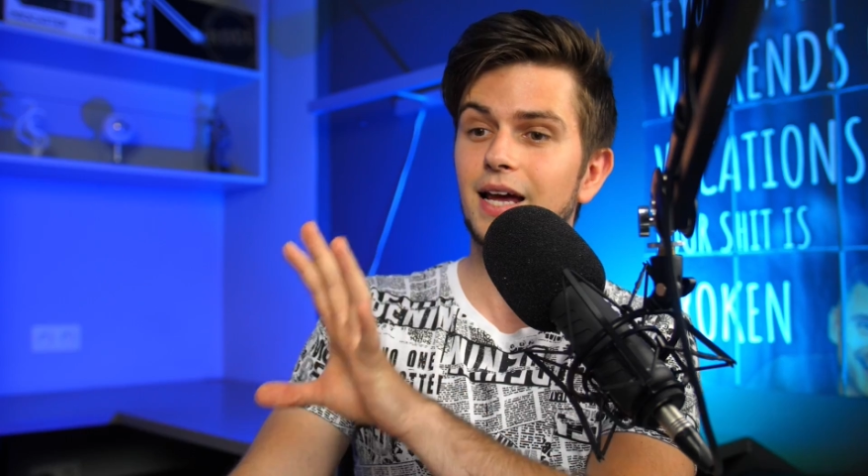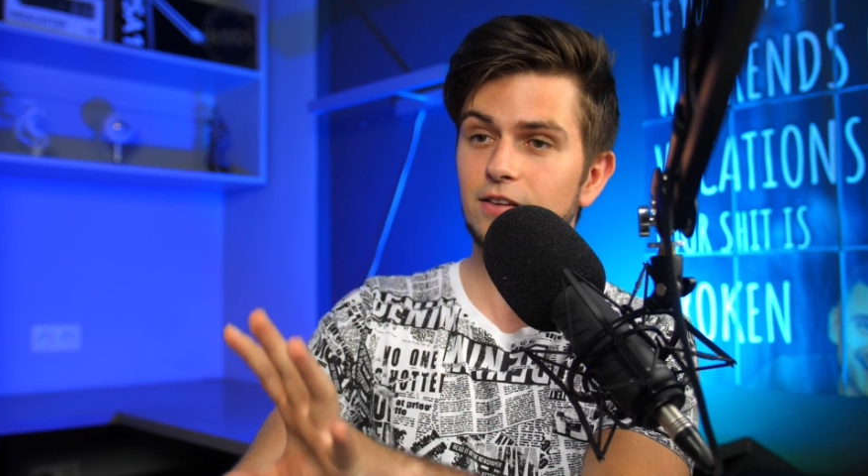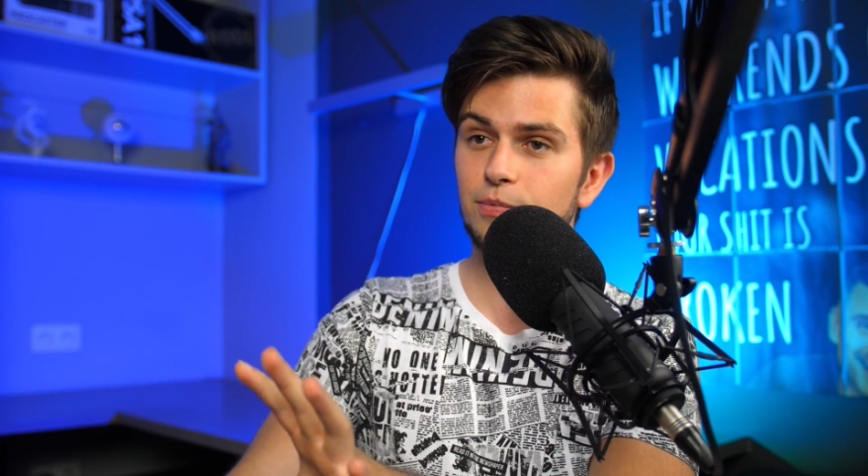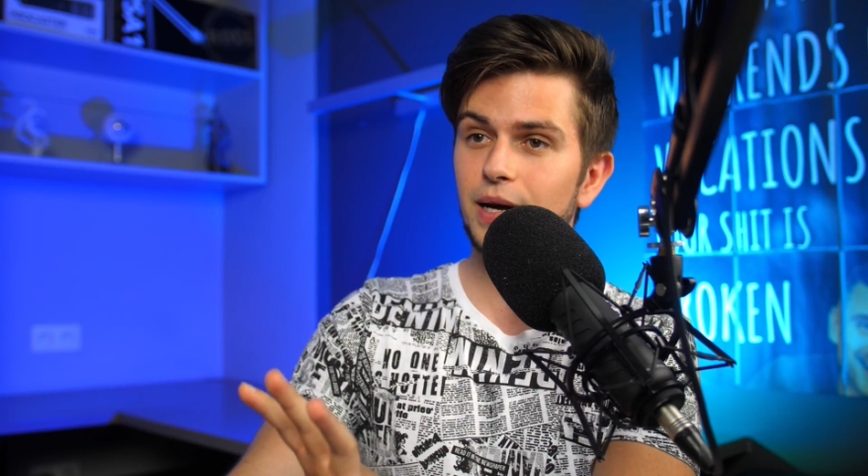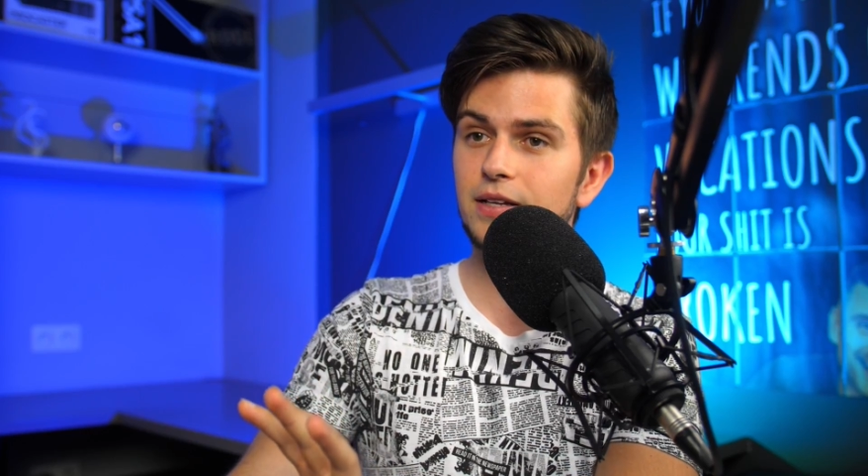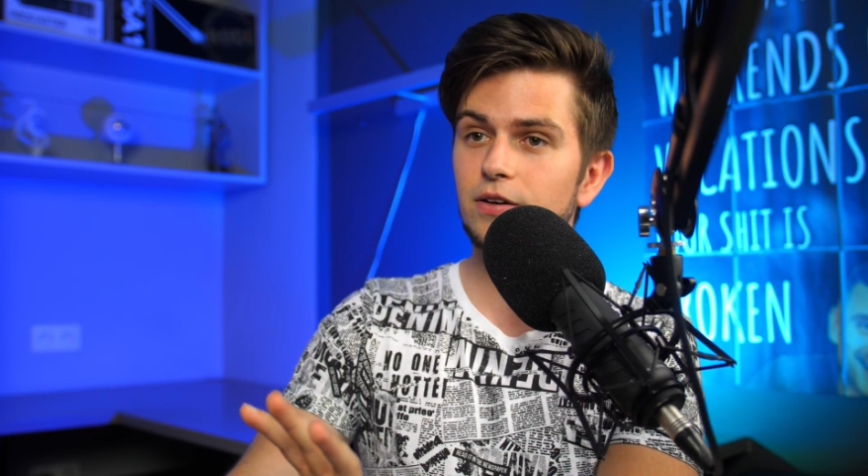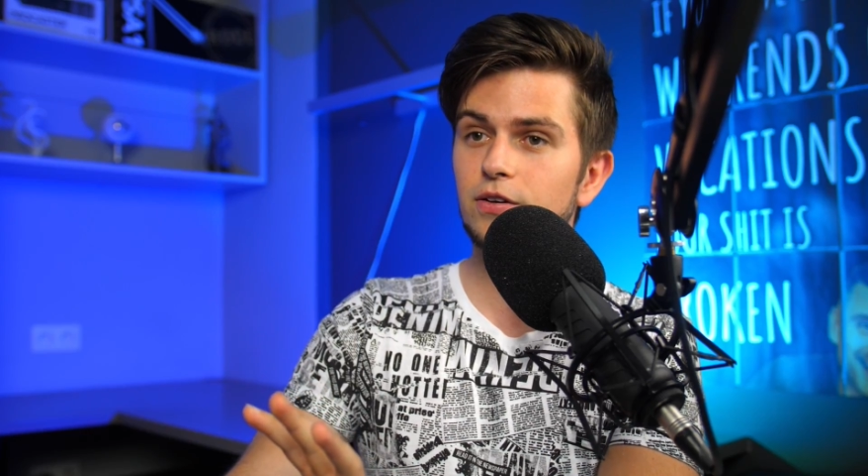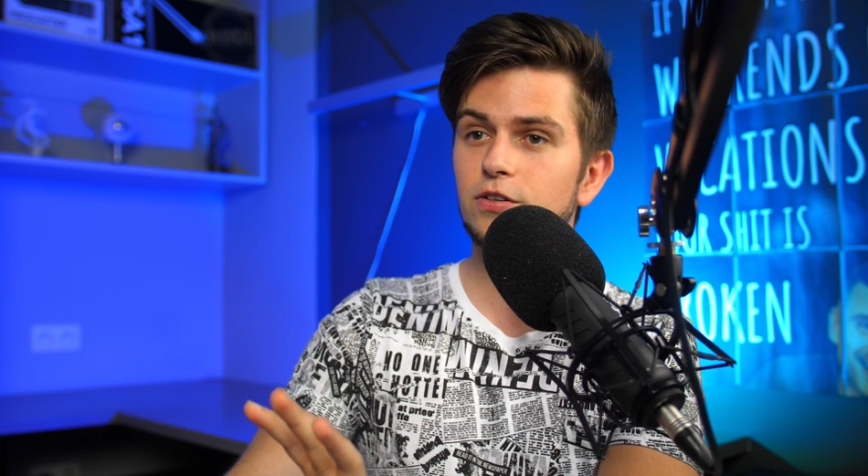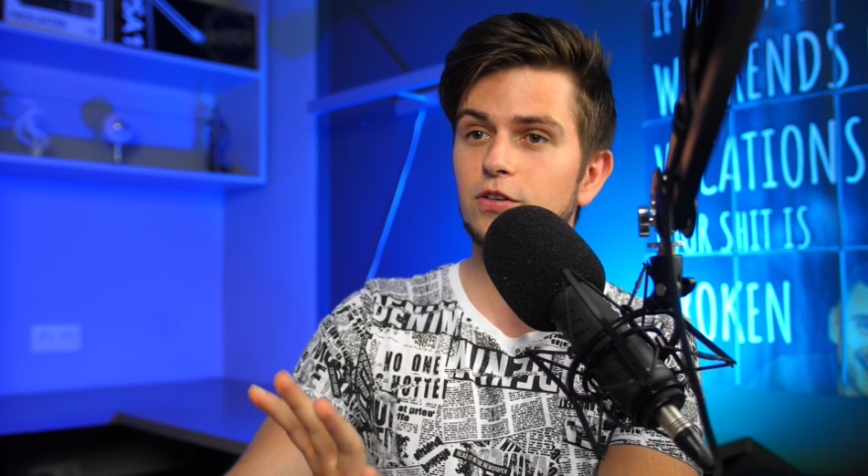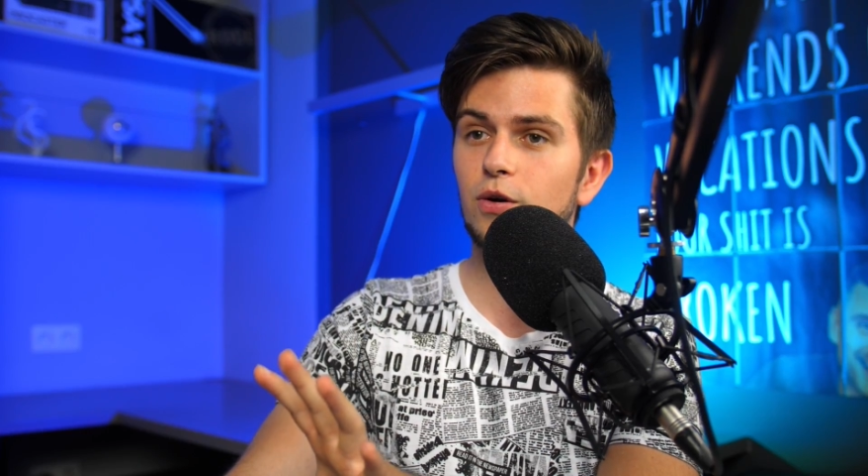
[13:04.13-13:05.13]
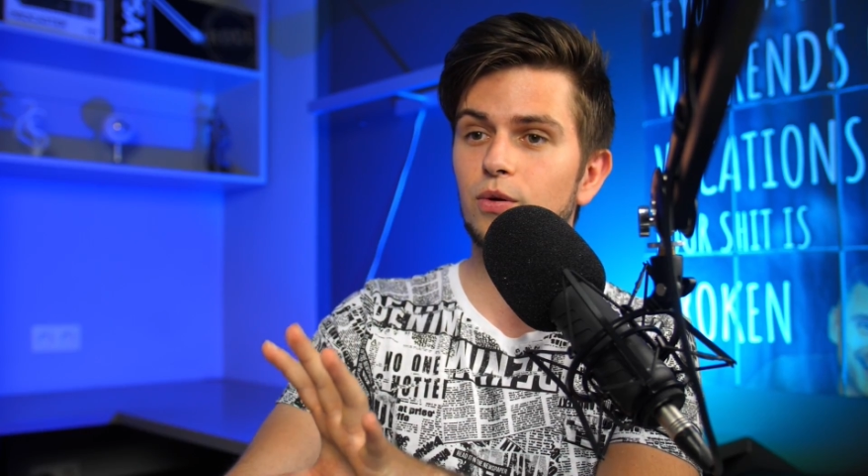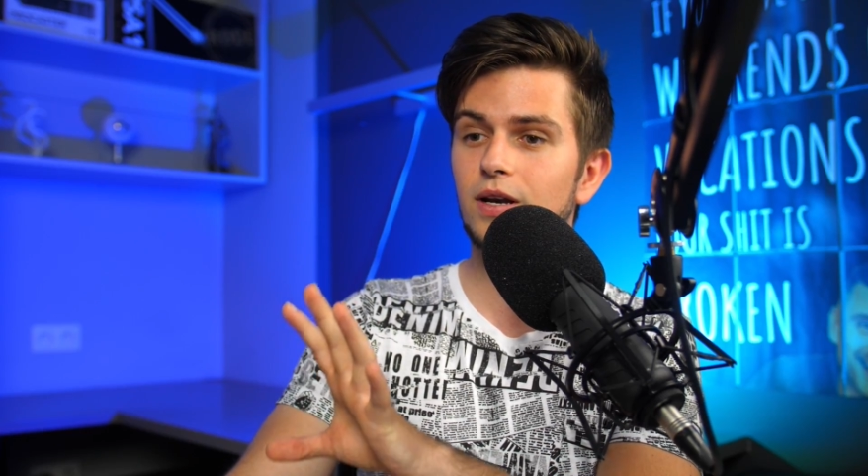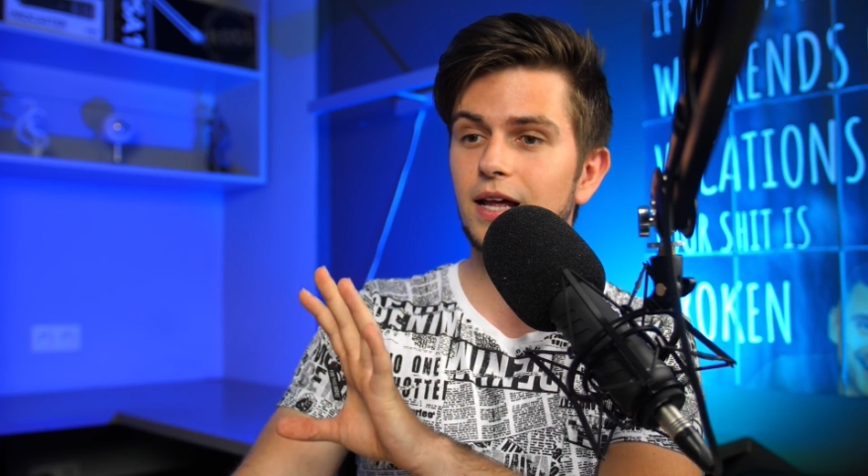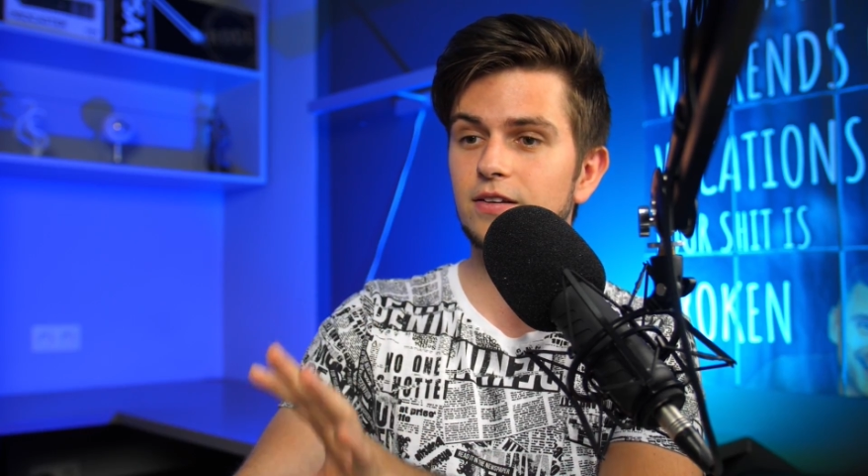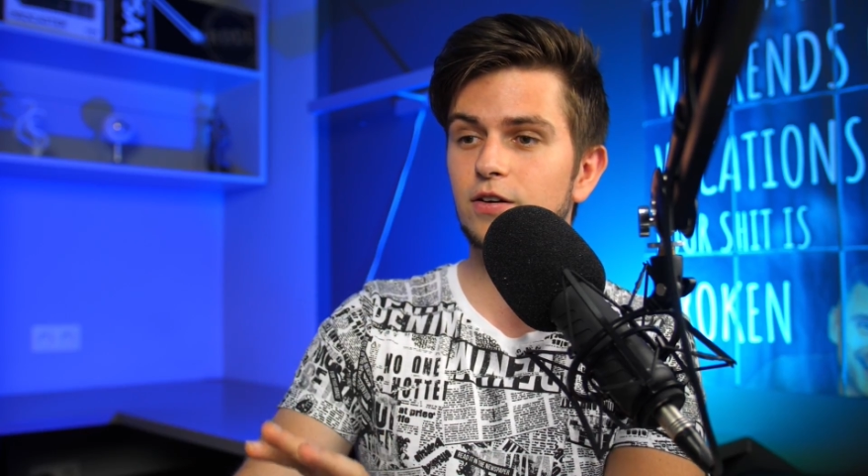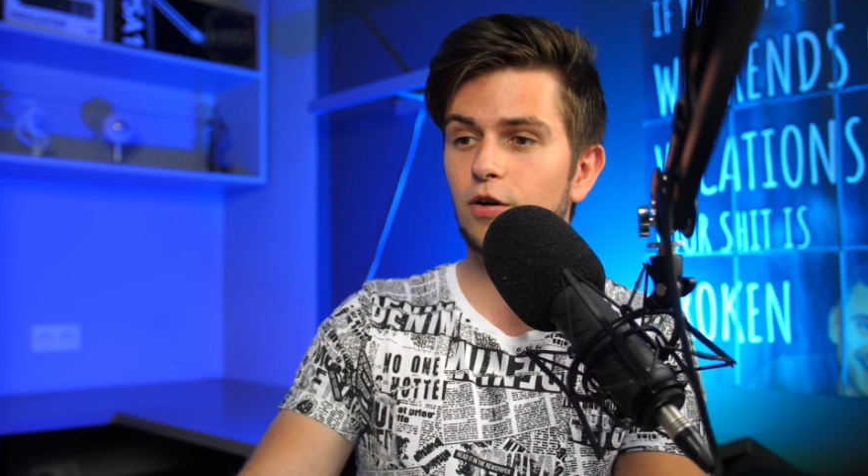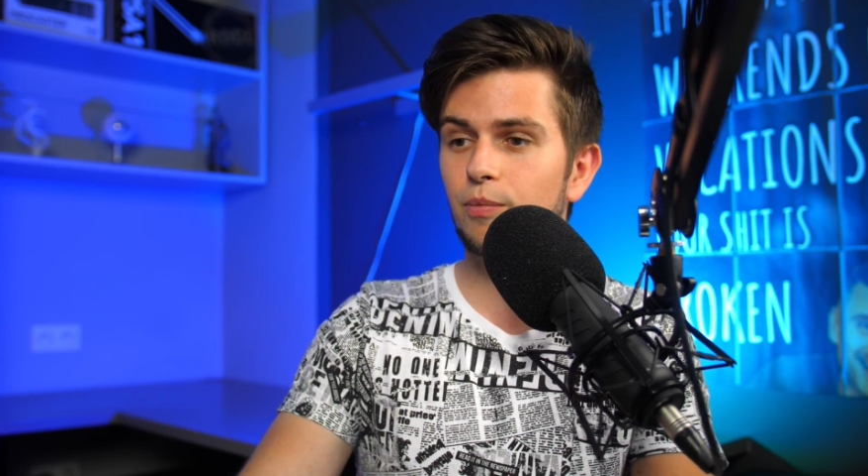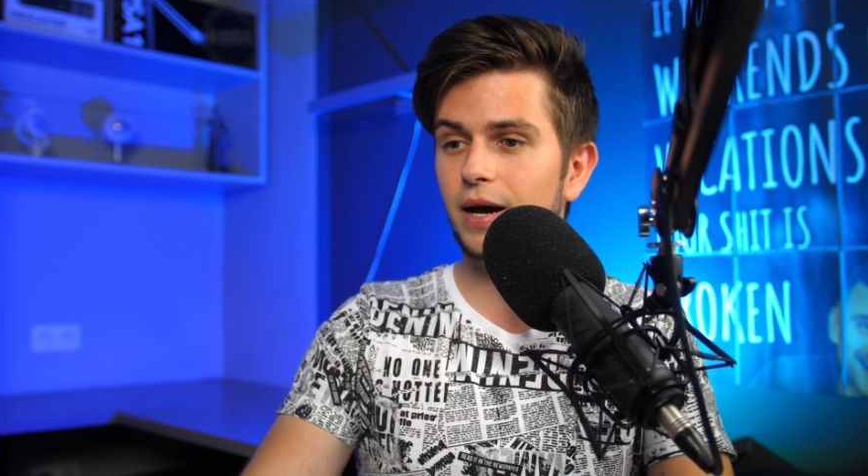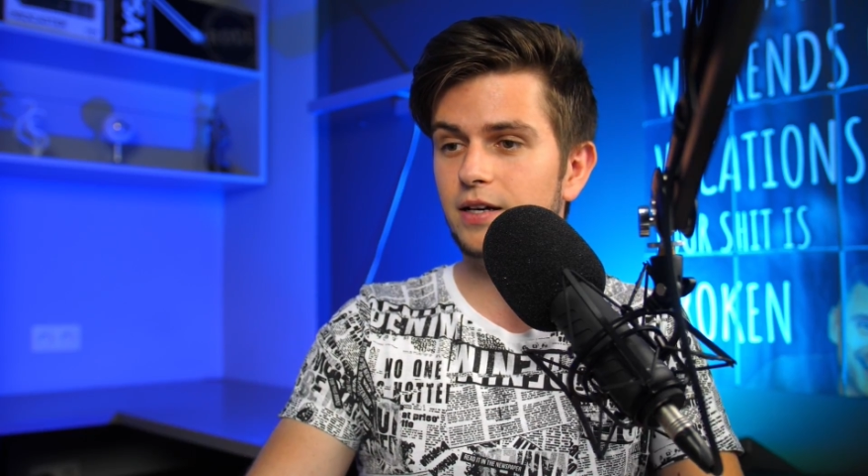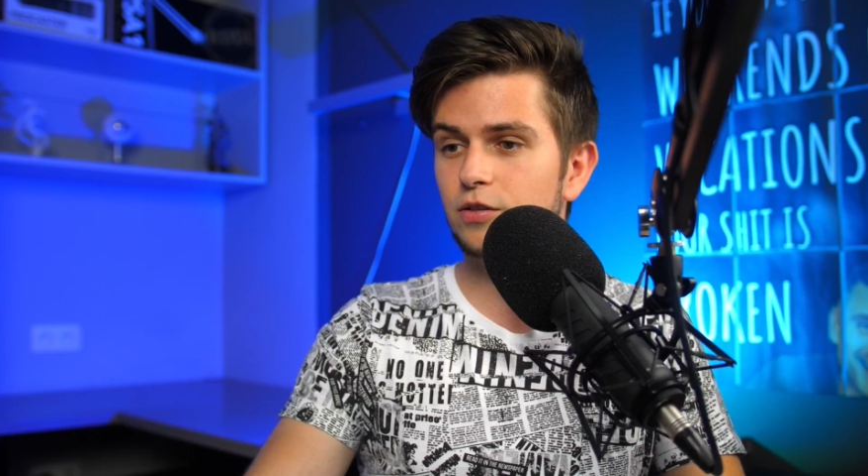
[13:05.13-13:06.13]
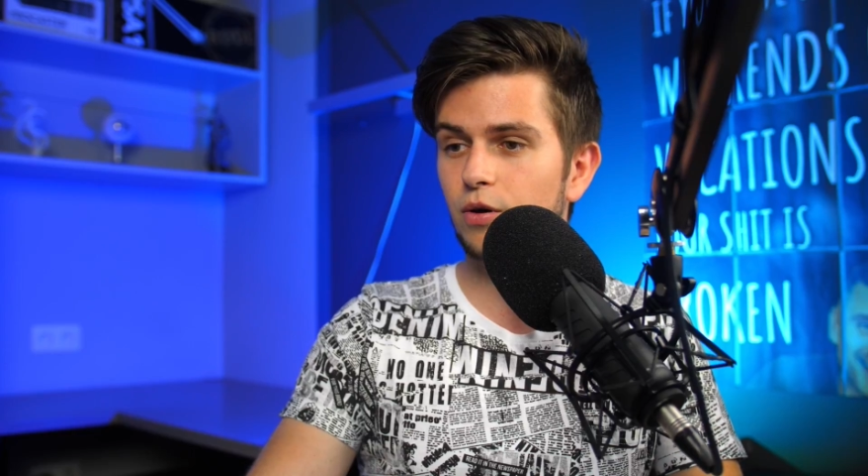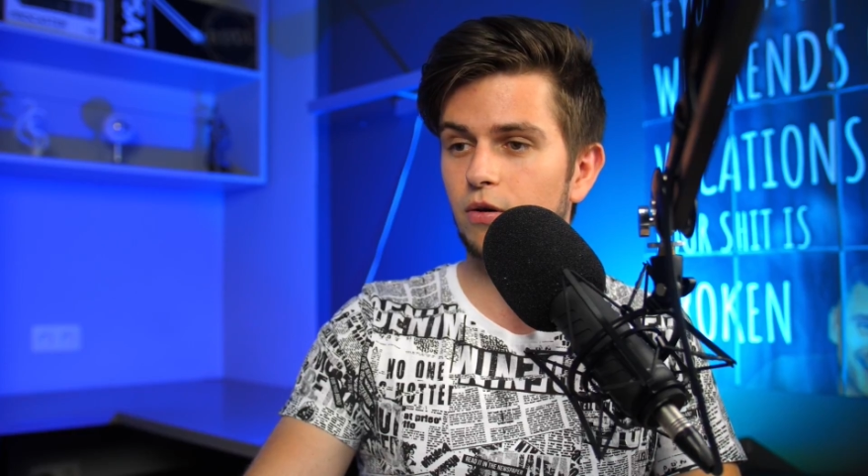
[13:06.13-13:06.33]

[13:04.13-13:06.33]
That's better, so let's go back to